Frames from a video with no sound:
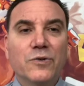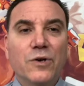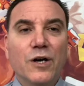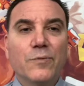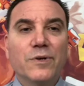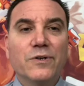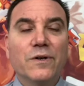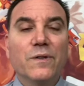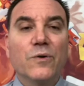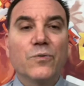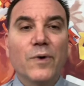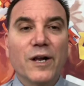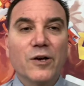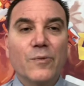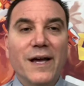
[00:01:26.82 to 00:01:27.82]
Go over to
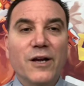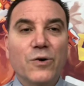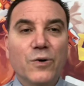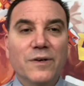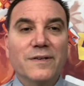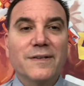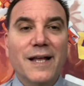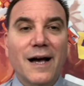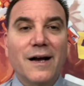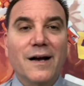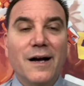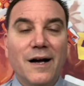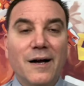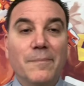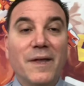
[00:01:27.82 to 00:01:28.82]

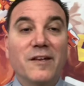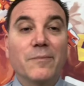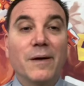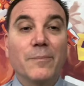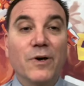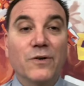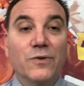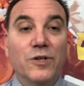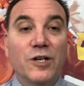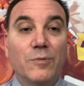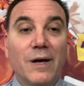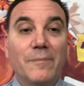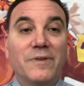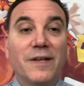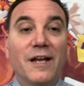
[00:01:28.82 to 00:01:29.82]
therunawayhorse.com. That's my personal
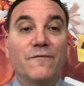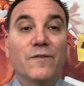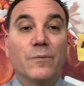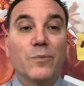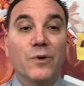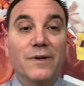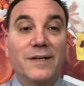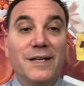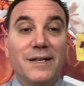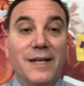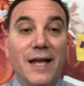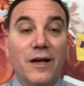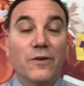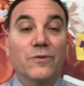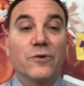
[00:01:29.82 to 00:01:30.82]
website for more
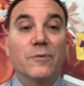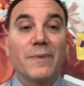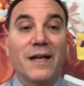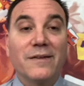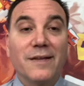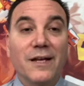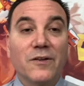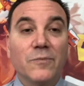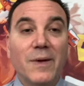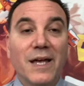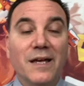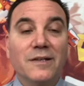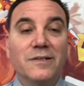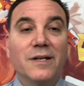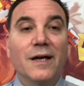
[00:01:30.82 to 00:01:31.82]
details on my sales
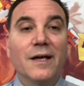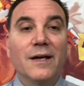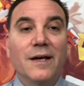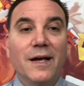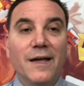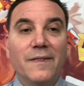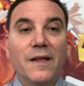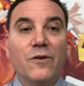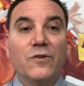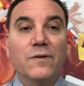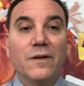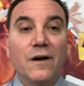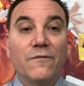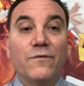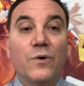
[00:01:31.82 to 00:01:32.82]
page. And those
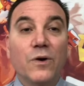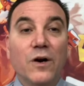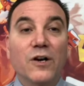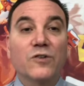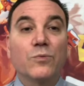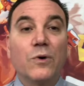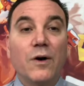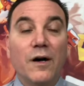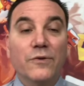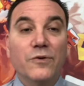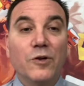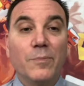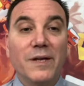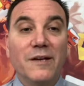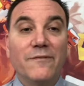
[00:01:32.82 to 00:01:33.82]
full cards will
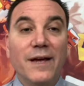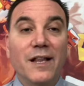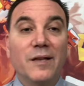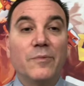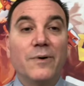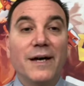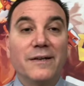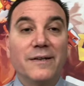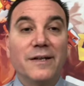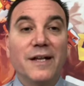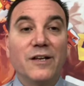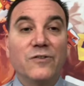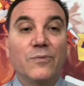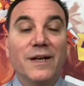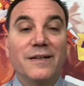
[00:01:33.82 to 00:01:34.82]
also be available at
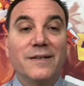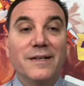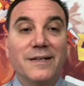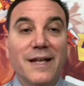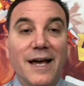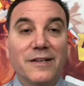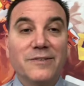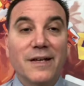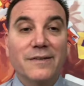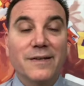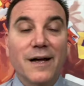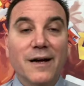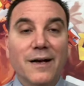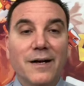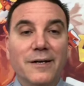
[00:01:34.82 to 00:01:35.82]

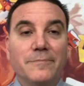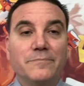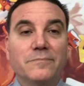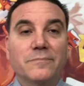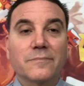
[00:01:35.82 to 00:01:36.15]
todaysracingdigest.com.